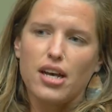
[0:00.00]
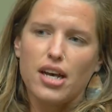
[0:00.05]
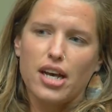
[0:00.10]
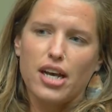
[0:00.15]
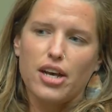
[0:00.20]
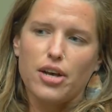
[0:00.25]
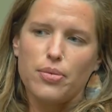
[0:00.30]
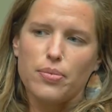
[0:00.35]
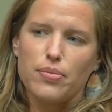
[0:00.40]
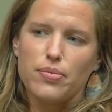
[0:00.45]

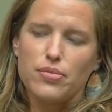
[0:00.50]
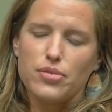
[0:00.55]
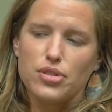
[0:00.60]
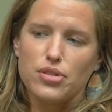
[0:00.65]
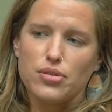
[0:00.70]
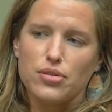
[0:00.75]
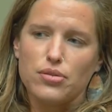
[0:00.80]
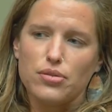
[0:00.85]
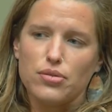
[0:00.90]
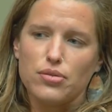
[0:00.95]
um,
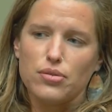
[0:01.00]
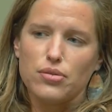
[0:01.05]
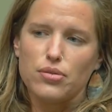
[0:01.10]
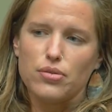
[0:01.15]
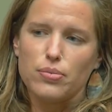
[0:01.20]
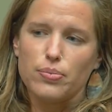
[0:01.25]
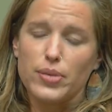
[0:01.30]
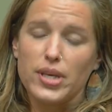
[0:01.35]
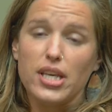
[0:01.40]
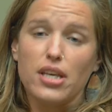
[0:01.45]

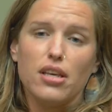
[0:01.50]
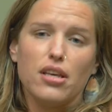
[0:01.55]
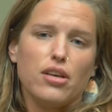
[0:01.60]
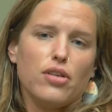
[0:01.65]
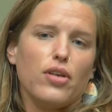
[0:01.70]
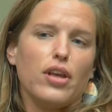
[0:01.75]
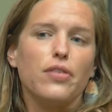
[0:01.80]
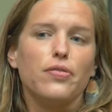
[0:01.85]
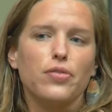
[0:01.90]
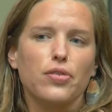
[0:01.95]
to be
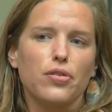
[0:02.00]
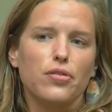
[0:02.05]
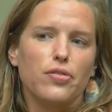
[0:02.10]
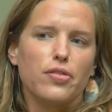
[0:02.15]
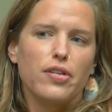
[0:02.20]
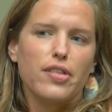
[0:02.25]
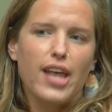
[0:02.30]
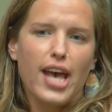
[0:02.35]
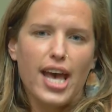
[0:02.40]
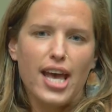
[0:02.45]
grateful
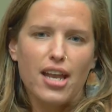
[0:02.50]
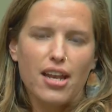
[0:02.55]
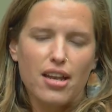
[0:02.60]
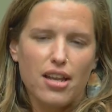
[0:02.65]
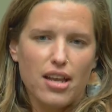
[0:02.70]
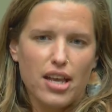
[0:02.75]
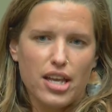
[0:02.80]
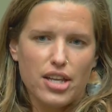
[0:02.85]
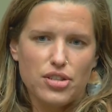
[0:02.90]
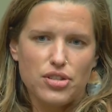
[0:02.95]
for that
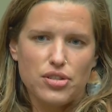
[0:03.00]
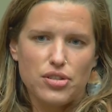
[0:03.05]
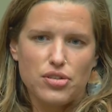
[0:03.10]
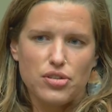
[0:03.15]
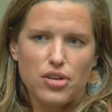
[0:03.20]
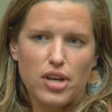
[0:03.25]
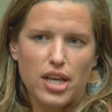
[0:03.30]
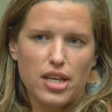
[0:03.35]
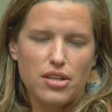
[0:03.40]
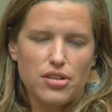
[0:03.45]
and to
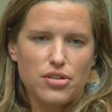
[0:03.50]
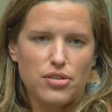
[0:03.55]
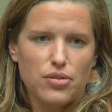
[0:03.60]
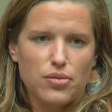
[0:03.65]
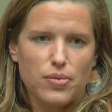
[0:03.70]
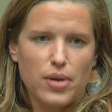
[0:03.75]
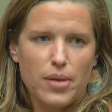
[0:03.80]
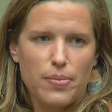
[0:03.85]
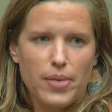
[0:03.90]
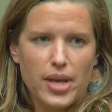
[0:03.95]
try to
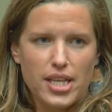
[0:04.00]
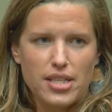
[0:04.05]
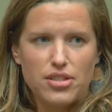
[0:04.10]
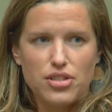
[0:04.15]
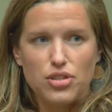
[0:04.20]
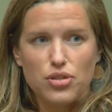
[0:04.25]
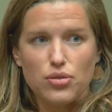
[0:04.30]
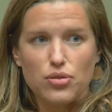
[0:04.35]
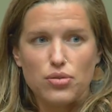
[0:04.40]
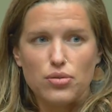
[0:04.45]
do my
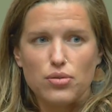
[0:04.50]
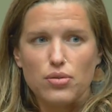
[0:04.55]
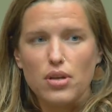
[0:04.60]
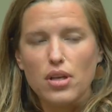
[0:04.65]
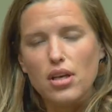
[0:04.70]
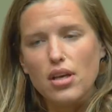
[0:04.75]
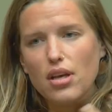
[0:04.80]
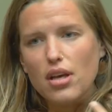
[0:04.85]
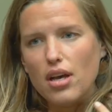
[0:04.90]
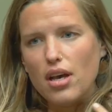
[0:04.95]
best to,
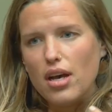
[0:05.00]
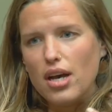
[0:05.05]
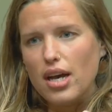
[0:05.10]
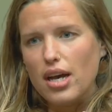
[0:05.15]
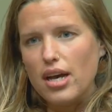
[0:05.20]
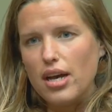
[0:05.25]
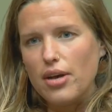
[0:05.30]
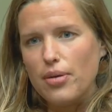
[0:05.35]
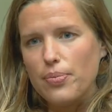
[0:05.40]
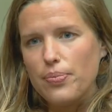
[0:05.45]

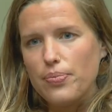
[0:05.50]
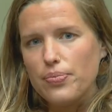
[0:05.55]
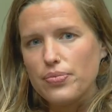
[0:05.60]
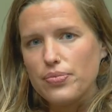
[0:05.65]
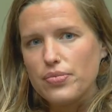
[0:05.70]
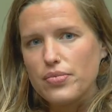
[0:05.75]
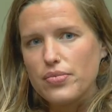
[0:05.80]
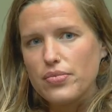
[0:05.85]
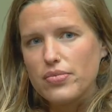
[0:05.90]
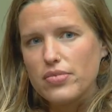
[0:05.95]
um,
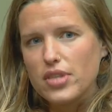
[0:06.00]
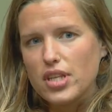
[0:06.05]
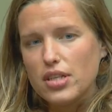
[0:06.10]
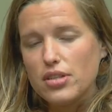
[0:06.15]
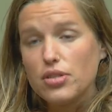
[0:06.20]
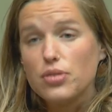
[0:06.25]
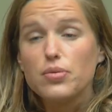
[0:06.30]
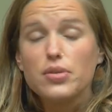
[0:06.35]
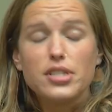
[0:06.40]
to